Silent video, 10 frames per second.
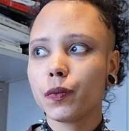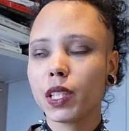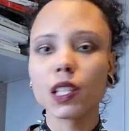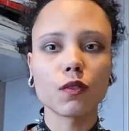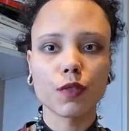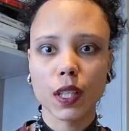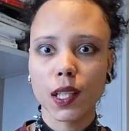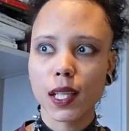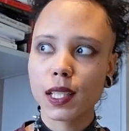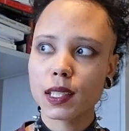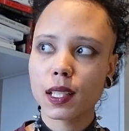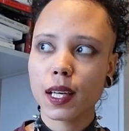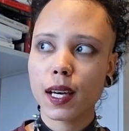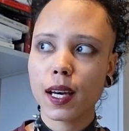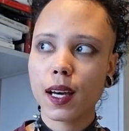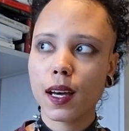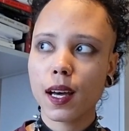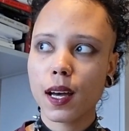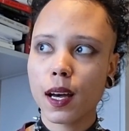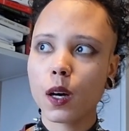didn't realize
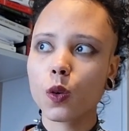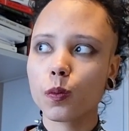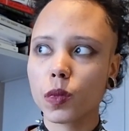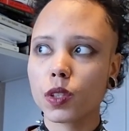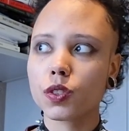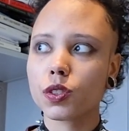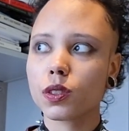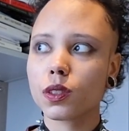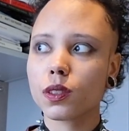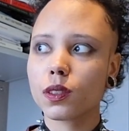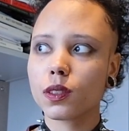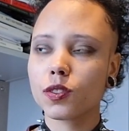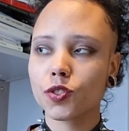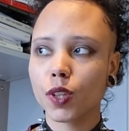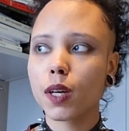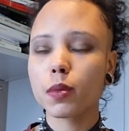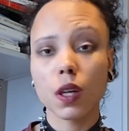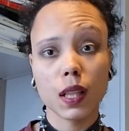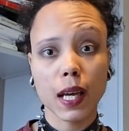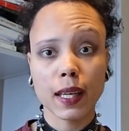how much stripes
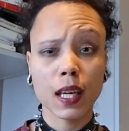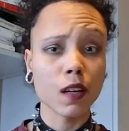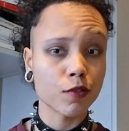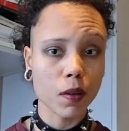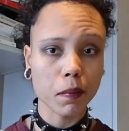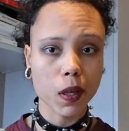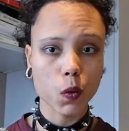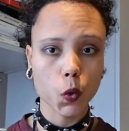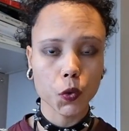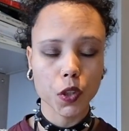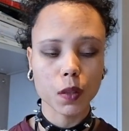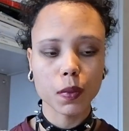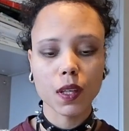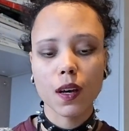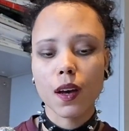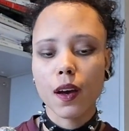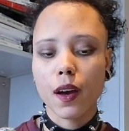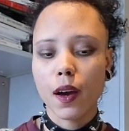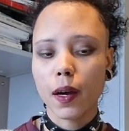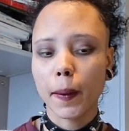are lacking from my wardrobe.
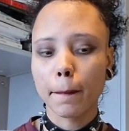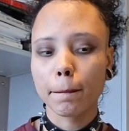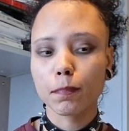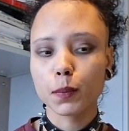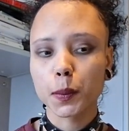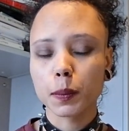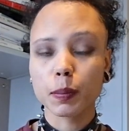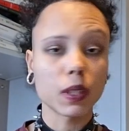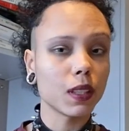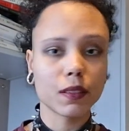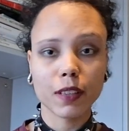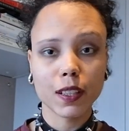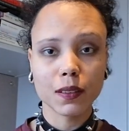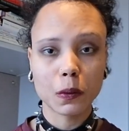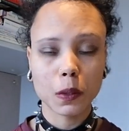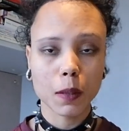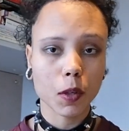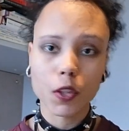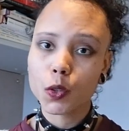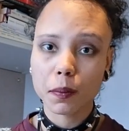But it's fine. I'm
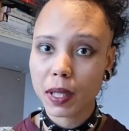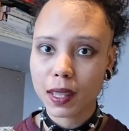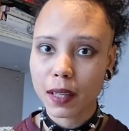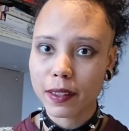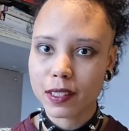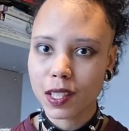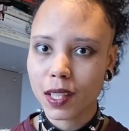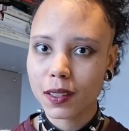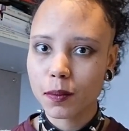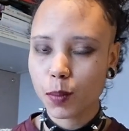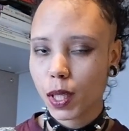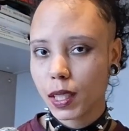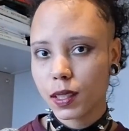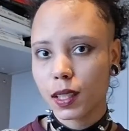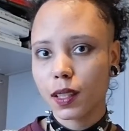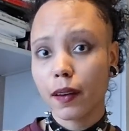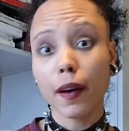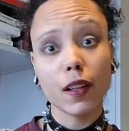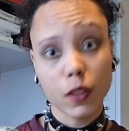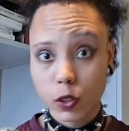going to amend that this year by knitting
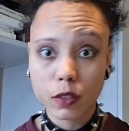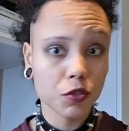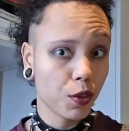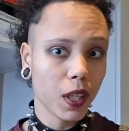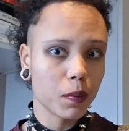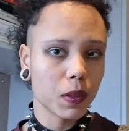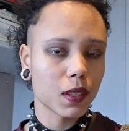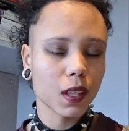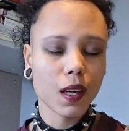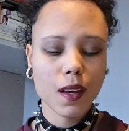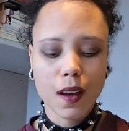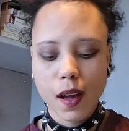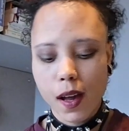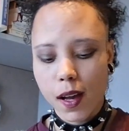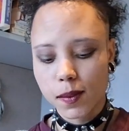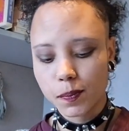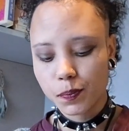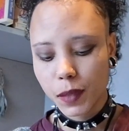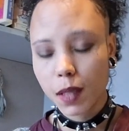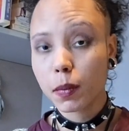a lot of stripes.
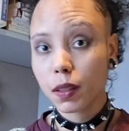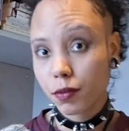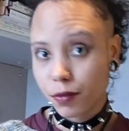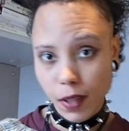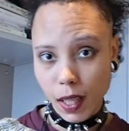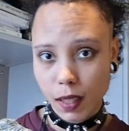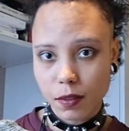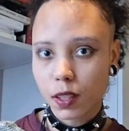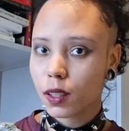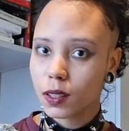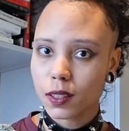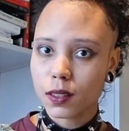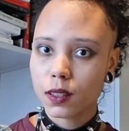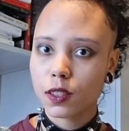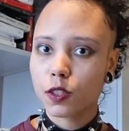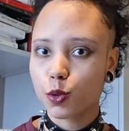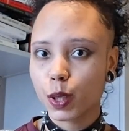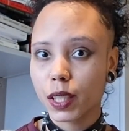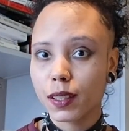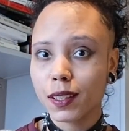In my favorite colors:
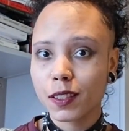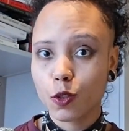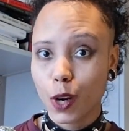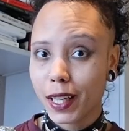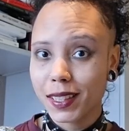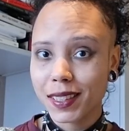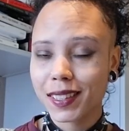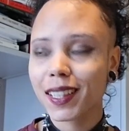green, red,